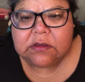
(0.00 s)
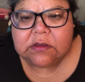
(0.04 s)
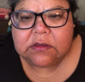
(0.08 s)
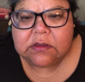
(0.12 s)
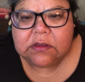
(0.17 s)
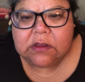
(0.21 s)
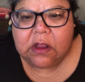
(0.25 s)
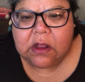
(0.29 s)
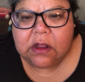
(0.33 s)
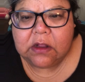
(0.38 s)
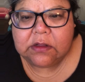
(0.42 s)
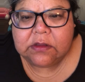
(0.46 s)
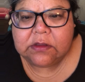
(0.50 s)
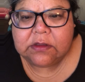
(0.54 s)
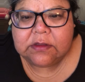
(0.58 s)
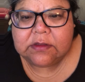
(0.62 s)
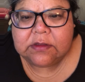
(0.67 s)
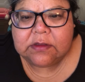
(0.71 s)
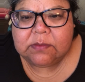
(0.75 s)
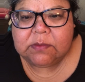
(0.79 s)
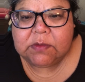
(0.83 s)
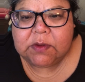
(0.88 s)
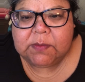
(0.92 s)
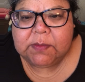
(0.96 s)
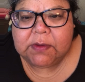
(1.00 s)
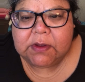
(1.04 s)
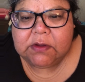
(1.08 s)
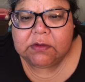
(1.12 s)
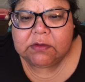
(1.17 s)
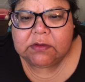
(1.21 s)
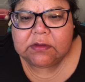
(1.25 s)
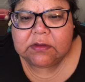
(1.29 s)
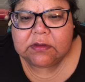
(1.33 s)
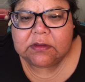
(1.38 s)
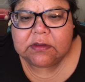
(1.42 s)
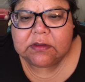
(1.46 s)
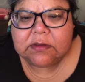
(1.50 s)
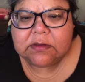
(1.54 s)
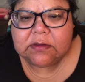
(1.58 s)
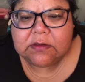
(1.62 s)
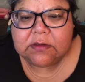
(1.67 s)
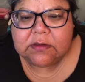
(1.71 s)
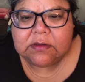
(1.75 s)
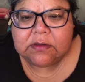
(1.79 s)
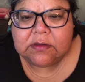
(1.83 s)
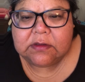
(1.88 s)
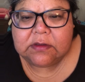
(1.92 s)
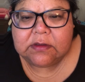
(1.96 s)
talk to them about
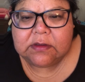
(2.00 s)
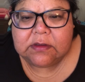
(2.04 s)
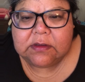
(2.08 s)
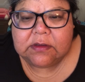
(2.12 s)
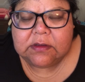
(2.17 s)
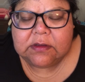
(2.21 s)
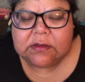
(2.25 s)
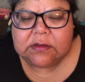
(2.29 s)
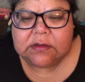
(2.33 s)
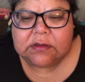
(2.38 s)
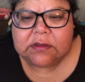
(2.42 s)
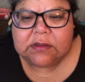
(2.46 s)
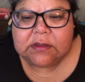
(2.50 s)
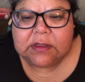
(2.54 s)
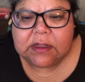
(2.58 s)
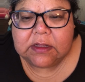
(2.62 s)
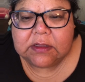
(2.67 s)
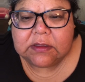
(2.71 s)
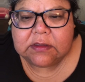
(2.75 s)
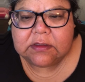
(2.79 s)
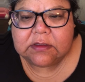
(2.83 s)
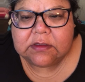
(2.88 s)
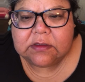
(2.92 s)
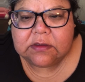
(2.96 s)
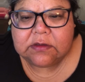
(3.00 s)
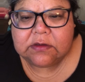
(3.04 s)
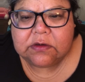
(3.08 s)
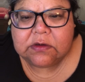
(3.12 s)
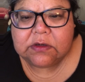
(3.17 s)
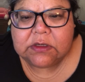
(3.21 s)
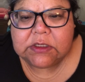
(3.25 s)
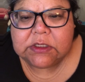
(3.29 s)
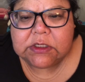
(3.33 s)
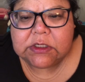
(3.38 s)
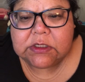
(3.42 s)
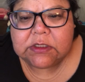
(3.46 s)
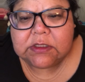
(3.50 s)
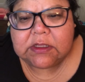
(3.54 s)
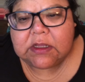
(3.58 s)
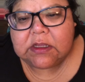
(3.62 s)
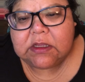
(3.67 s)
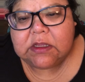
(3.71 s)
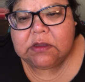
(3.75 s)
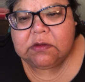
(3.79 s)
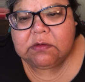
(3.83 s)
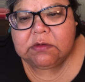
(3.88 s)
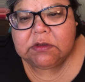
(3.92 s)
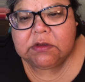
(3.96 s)
the next creature that
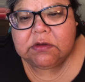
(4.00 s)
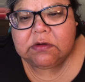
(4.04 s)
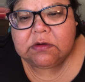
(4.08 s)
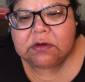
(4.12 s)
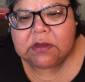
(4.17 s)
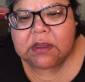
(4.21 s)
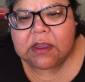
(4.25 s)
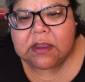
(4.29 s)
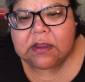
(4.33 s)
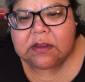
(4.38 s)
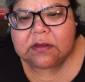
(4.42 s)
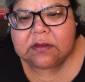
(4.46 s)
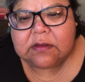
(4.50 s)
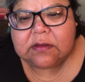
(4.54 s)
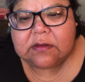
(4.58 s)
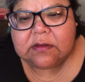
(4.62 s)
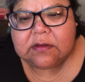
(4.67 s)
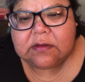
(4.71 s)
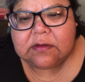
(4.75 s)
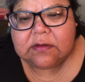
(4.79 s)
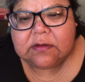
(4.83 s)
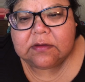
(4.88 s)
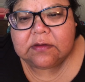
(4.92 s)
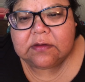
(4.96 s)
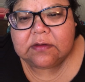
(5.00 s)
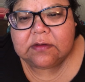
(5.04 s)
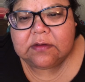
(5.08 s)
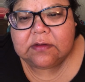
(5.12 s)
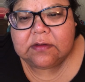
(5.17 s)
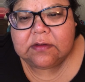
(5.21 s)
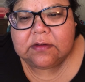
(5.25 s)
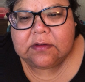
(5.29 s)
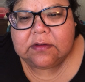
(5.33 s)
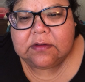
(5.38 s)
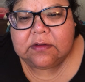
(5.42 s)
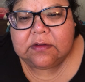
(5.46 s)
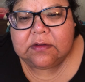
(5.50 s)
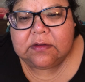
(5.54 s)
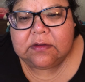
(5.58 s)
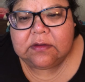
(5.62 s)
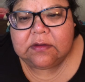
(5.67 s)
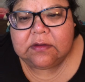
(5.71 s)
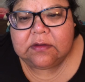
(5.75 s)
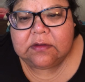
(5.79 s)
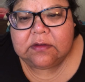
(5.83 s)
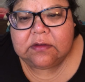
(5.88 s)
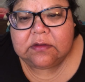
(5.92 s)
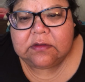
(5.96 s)
he would create.
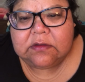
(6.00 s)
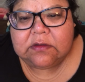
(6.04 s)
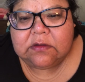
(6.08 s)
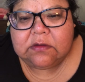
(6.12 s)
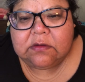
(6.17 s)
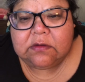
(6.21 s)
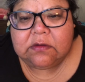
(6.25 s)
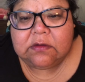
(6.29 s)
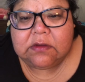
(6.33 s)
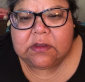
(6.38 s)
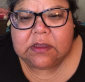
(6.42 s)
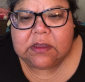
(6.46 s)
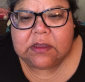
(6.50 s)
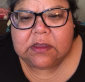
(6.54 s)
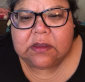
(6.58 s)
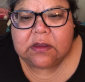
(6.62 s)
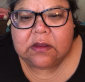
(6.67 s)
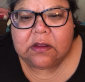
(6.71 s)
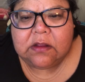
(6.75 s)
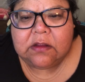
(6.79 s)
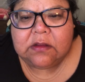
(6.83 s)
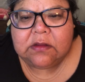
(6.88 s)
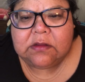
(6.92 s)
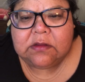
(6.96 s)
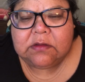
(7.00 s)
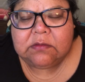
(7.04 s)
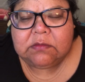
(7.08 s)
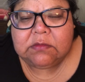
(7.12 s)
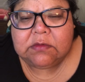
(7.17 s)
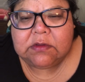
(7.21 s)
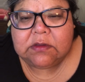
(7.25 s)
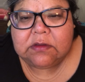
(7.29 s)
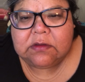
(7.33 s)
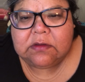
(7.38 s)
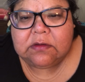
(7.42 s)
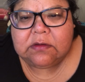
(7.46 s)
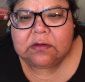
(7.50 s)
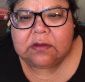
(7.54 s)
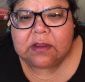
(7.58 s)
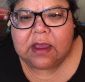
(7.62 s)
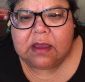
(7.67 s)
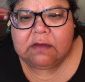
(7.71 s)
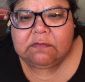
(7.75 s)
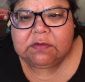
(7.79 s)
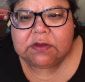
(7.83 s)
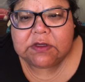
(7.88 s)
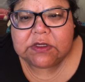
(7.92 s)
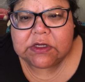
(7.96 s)
So he called them to
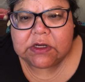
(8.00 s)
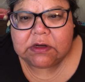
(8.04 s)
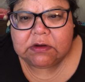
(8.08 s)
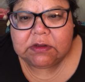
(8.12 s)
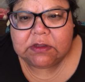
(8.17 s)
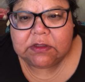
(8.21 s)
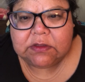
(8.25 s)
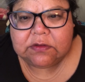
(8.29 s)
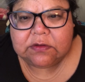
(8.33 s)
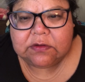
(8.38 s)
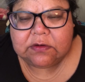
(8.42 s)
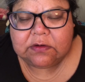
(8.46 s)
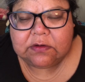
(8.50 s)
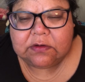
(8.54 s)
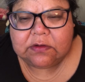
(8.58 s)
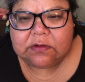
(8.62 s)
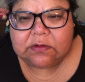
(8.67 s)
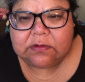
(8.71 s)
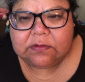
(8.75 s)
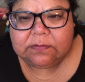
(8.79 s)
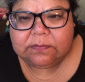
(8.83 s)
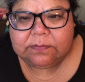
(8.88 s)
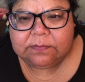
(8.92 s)
have a sharing circle,